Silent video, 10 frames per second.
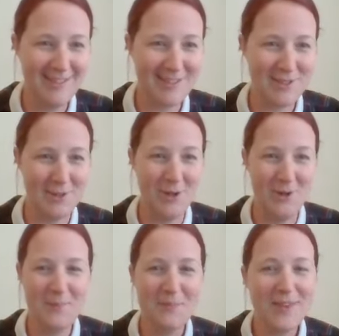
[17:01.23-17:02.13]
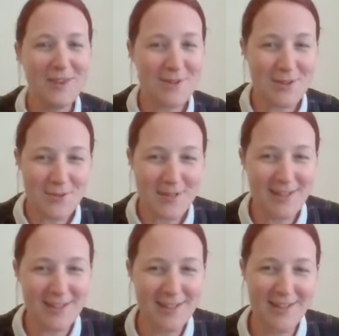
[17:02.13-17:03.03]
So we don't want to
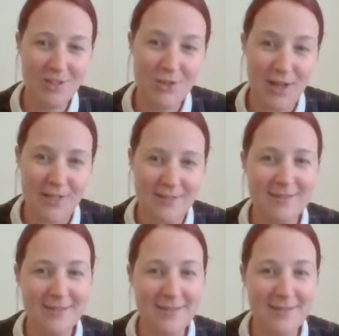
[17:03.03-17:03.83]
like try and